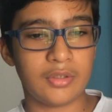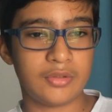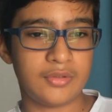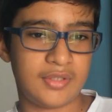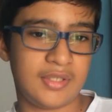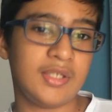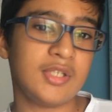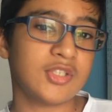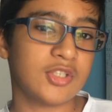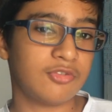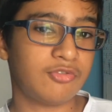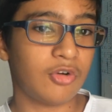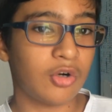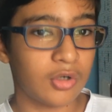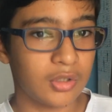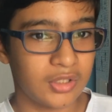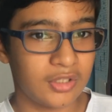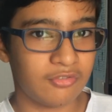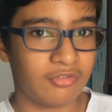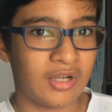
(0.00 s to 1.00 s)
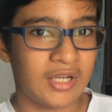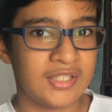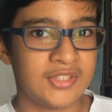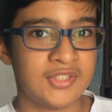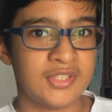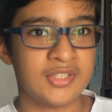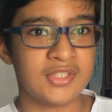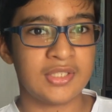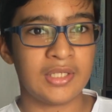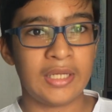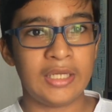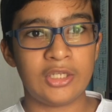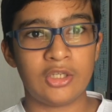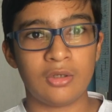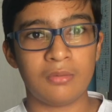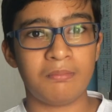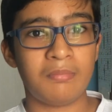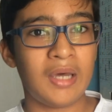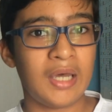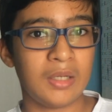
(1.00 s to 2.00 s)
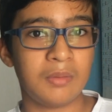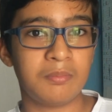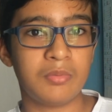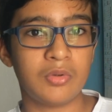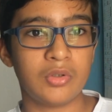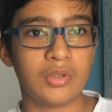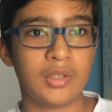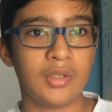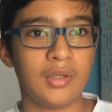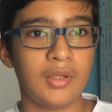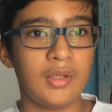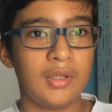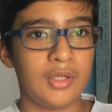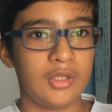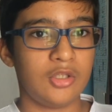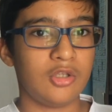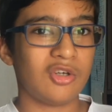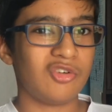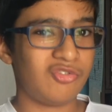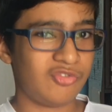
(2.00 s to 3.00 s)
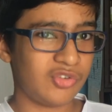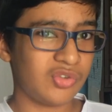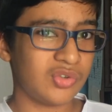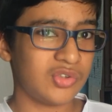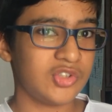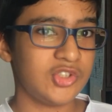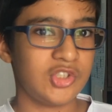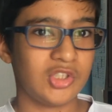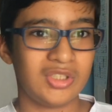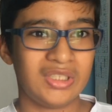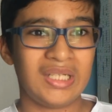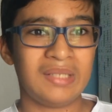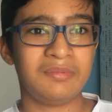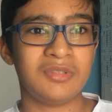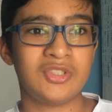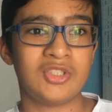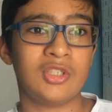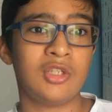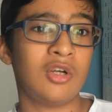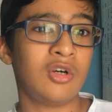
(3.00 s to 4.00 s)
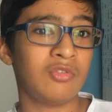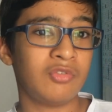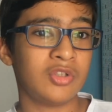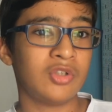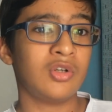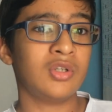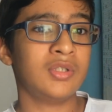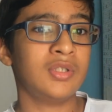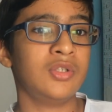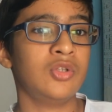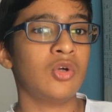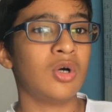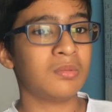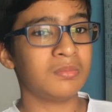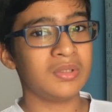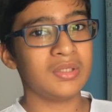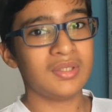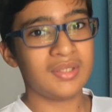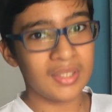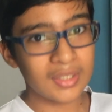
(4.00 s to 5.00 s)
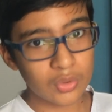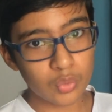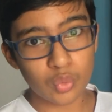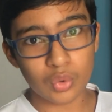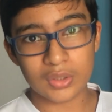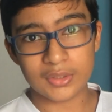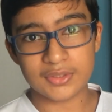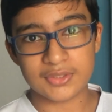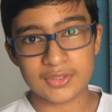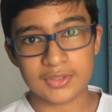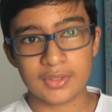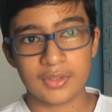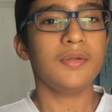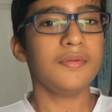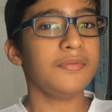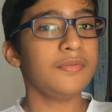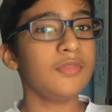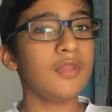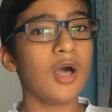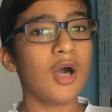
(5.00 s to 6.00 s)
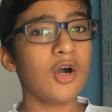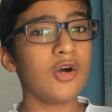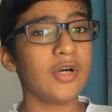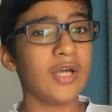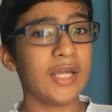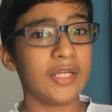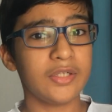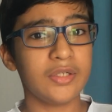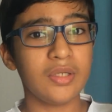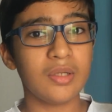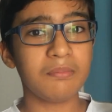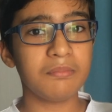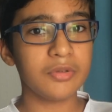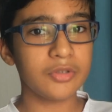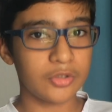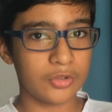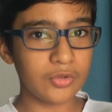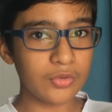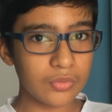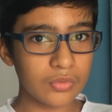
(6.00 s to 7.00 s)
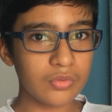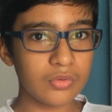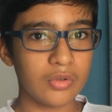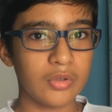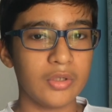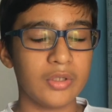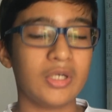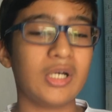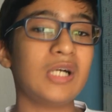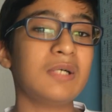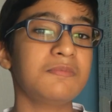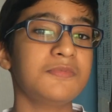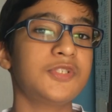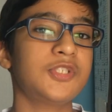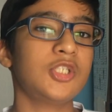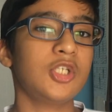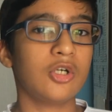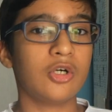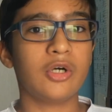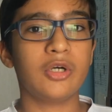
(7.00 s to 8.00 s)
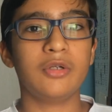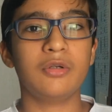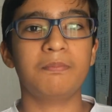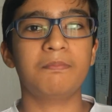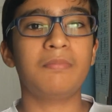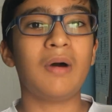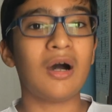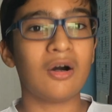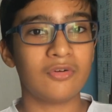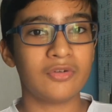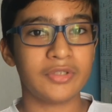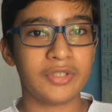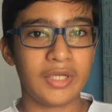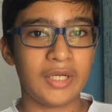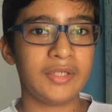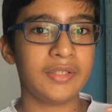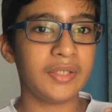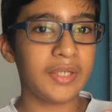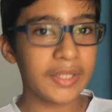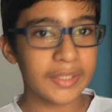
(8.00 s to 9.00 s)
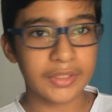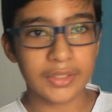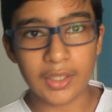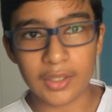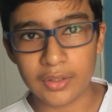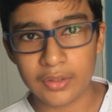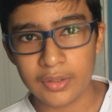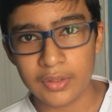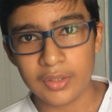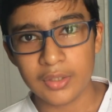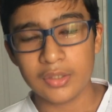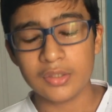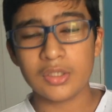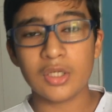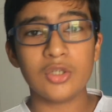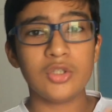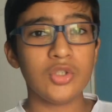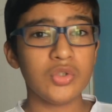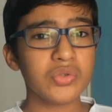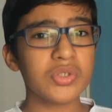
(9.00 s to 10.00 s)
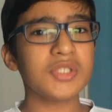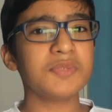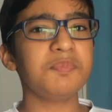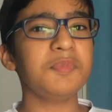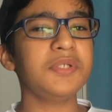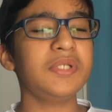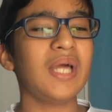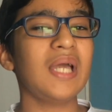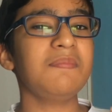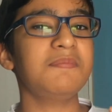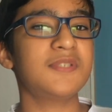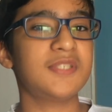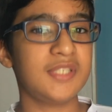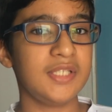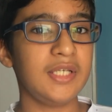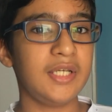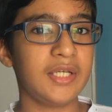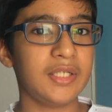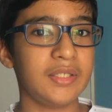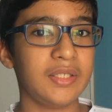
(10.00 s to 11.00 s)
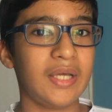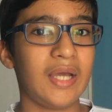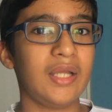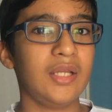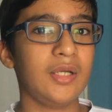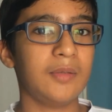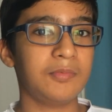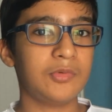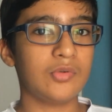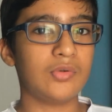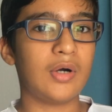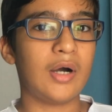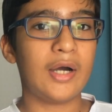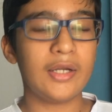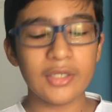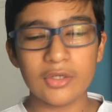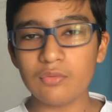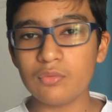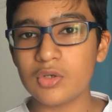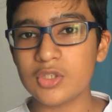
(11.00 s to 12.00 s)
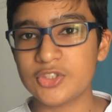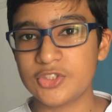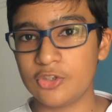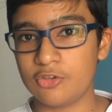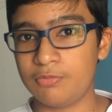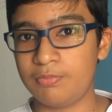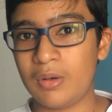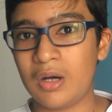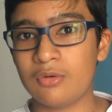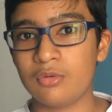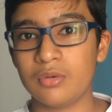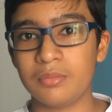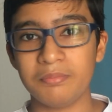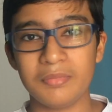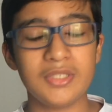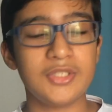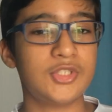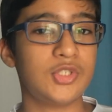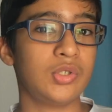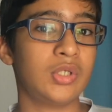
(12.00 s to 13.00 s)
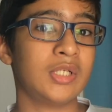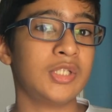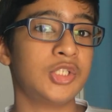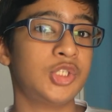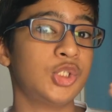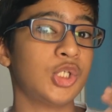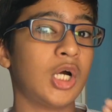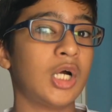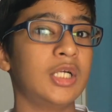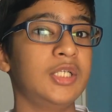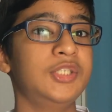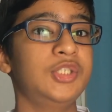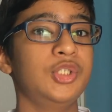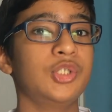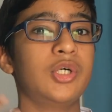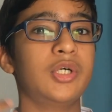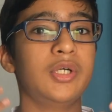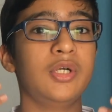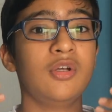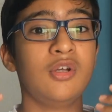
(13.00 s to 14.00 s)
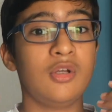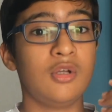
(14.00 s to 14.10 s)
thinnest of all devices like your MacBook, your phones, your tablets, along with all the normal thick ones. Now at number two comes your power and data. Now USB Type-C can carry up to 100 watts of power, means you can charge your